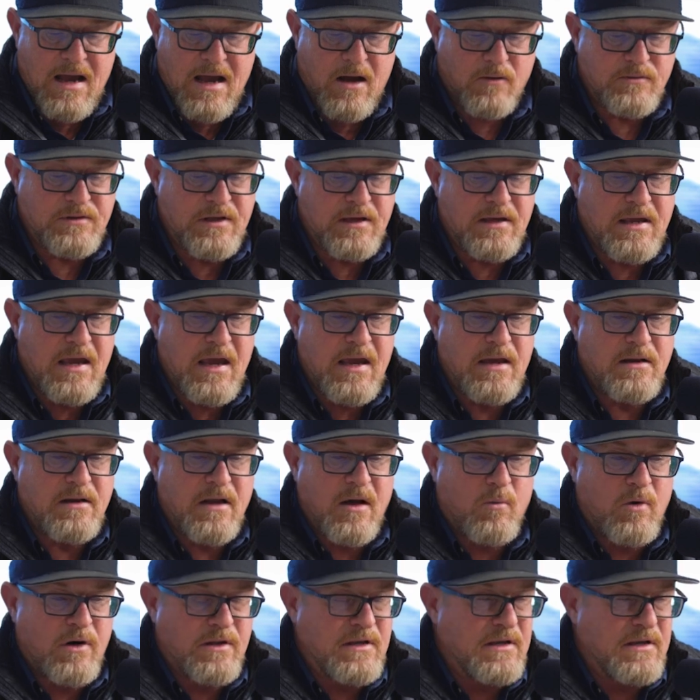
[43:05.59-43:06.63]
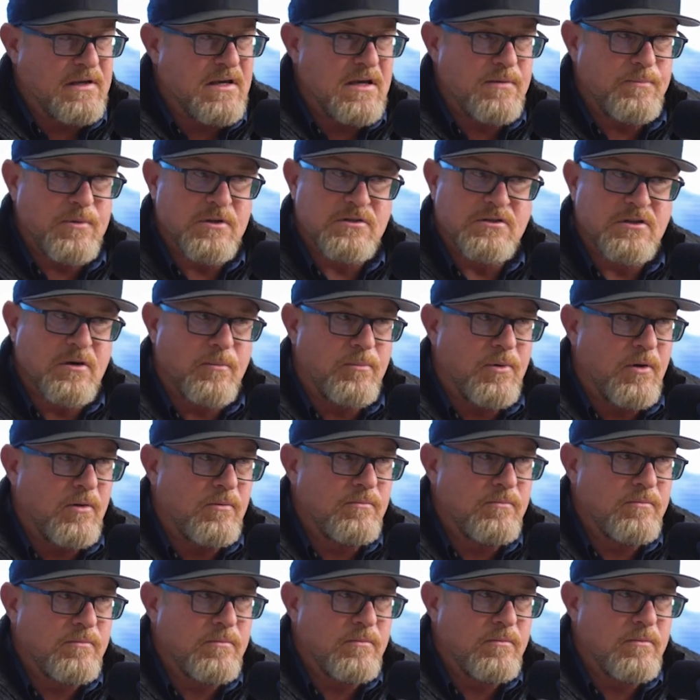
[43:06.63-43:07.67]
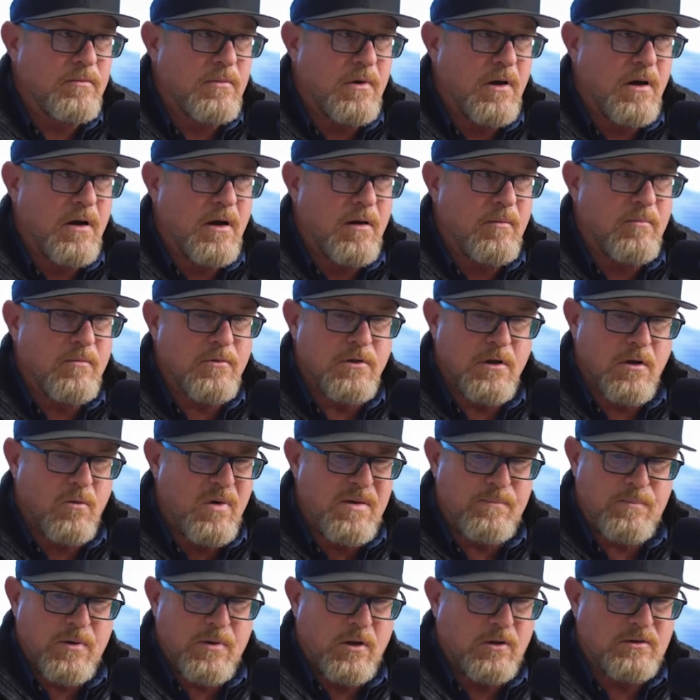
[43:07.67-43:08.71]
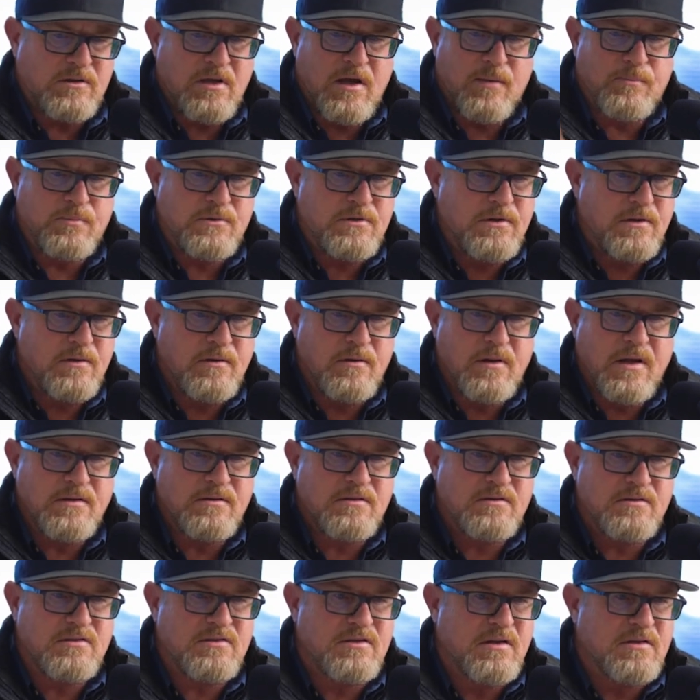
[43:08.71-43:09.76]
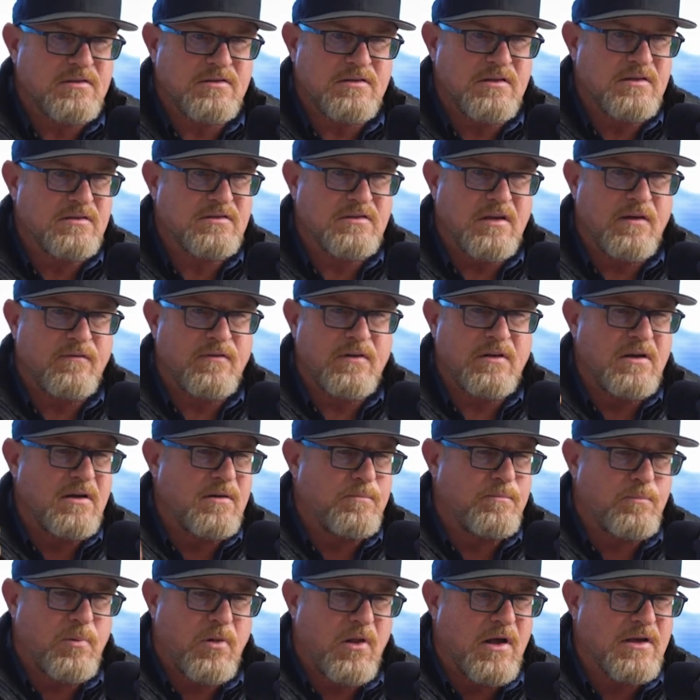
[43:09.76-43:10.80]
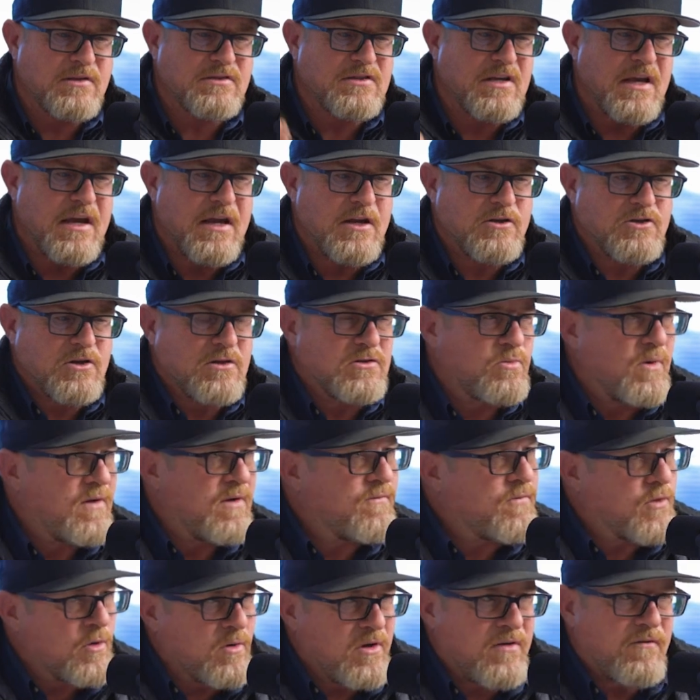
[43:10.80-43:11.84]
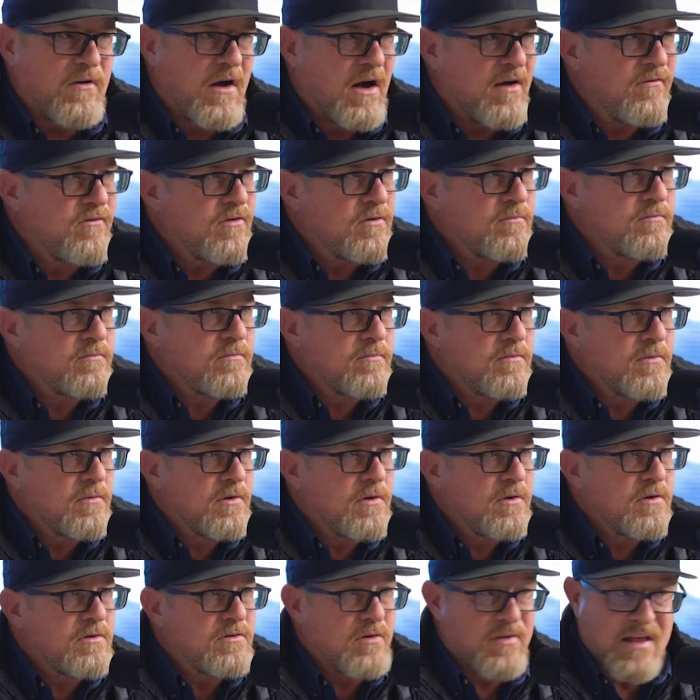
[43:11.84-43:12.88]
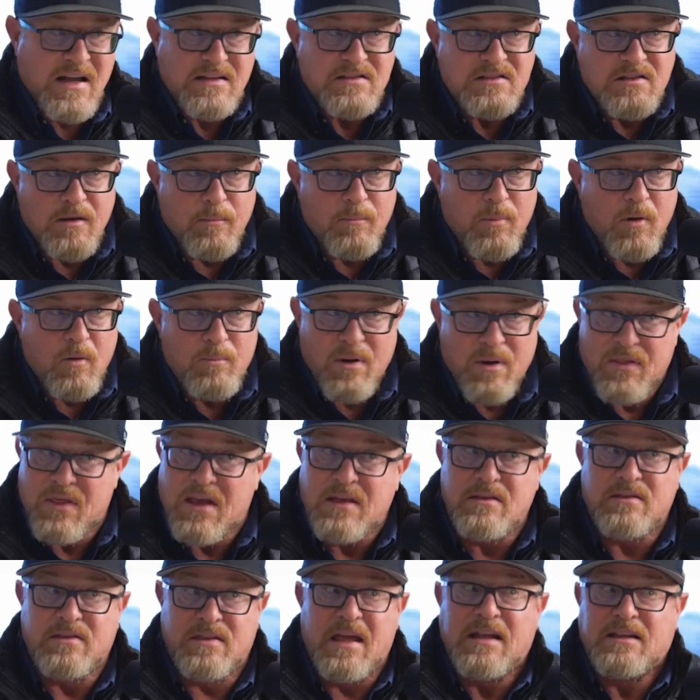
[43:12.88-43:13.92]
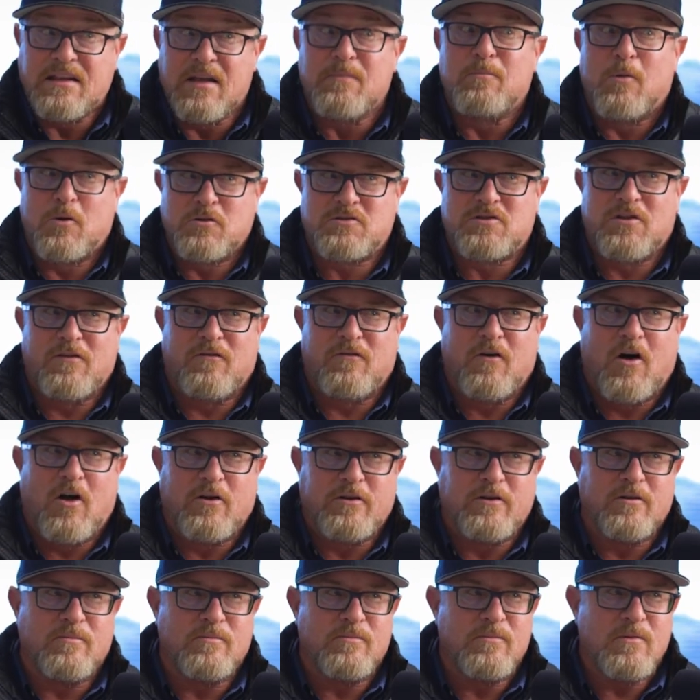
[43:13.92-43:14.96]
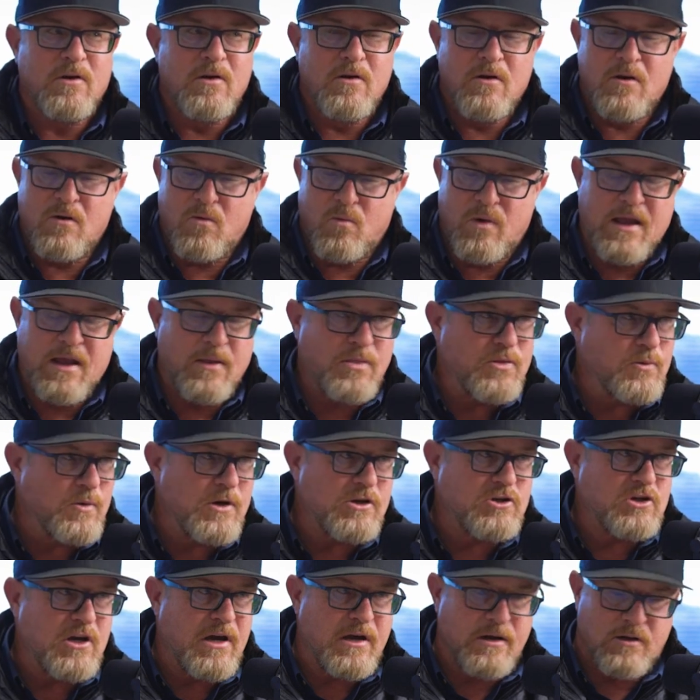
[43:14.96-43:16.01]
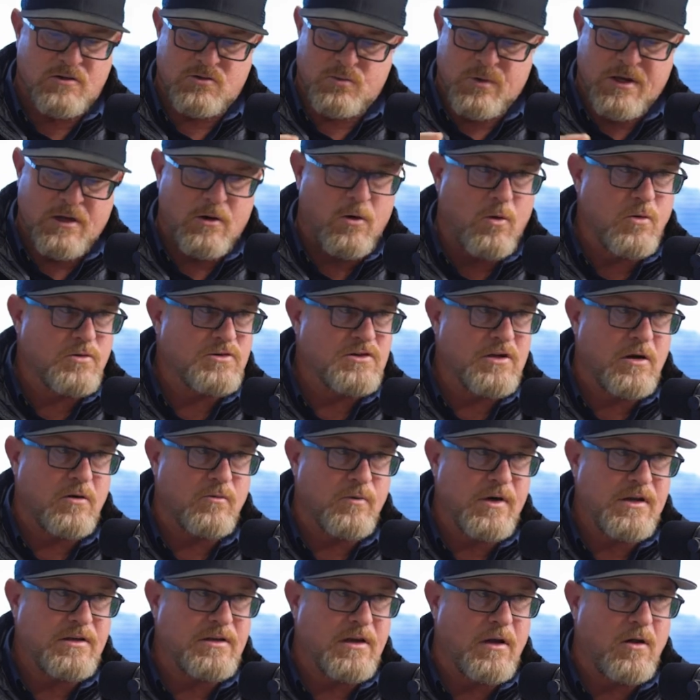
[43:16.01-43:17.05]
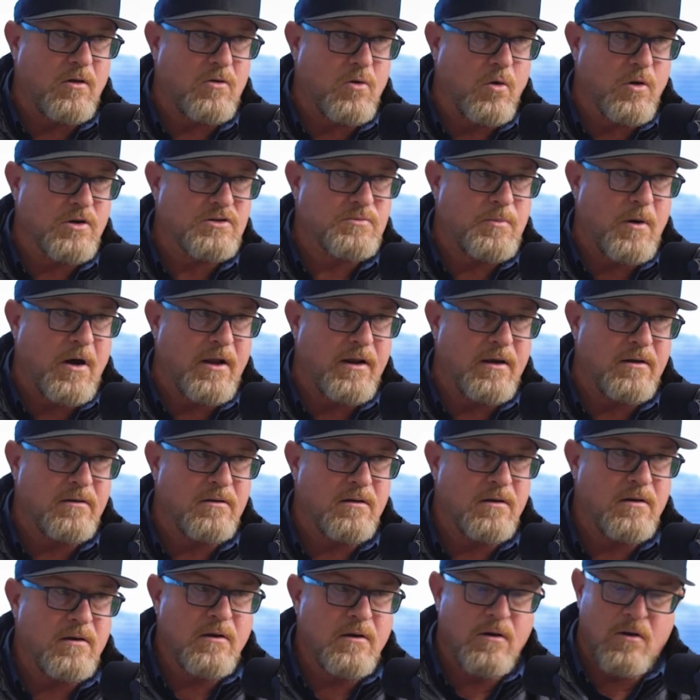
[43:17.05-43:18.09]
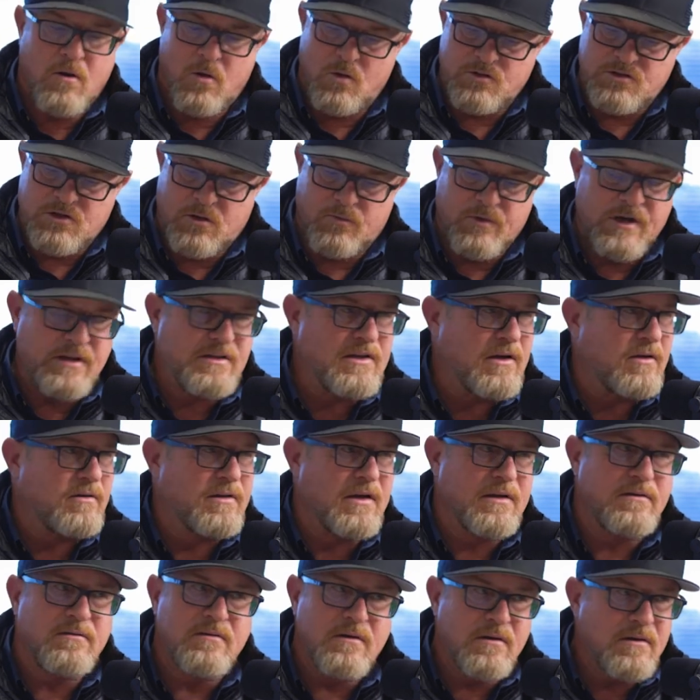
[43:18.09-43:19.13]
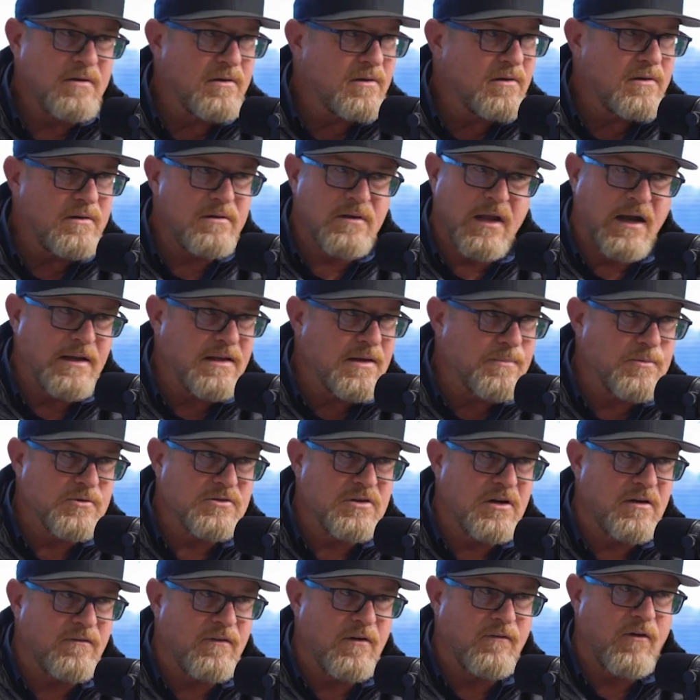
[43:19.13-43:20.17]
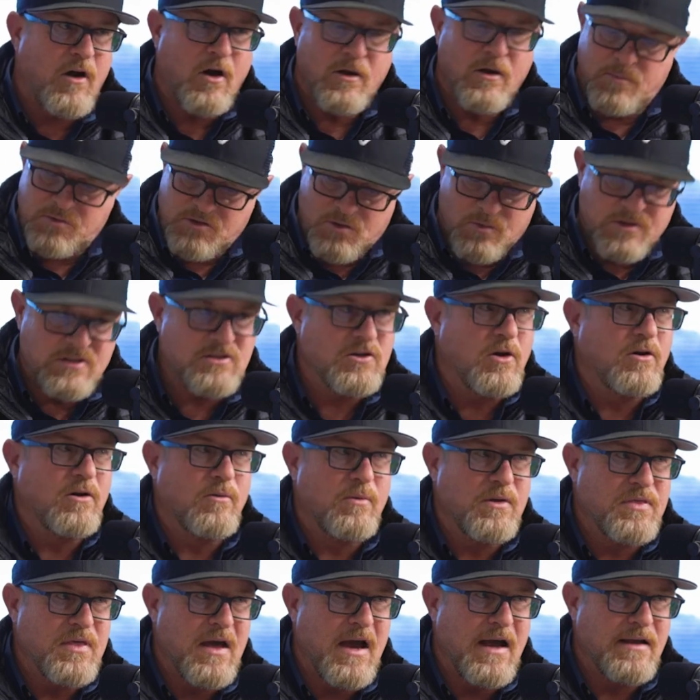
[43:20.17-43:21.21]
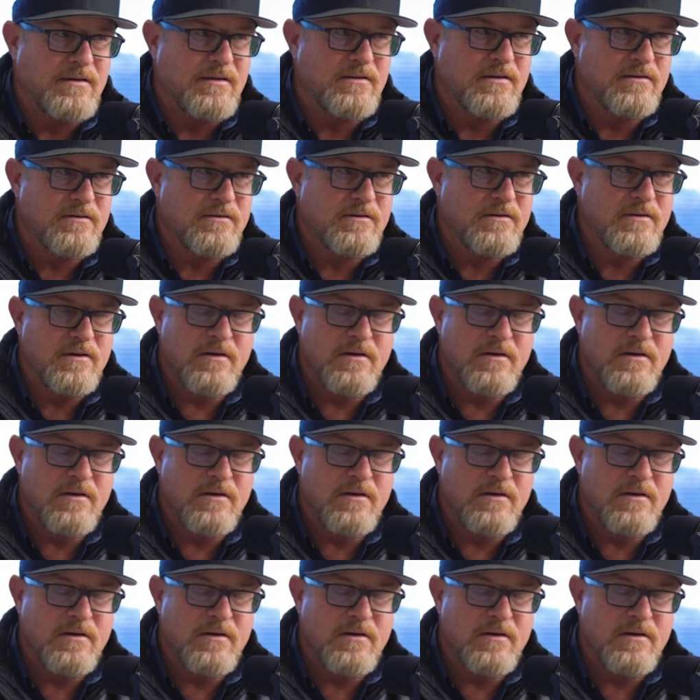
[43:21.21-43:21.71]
Out the gate, I wanted to keep it simple. We built up to like 60, 70 plus agents. We have 35. Okay. So that's simple. But they did most of the volume. Right. We had 3 channels. We had wholesale, retail, correspondent. Wholesale retail did 90% of our volume. So we started with that.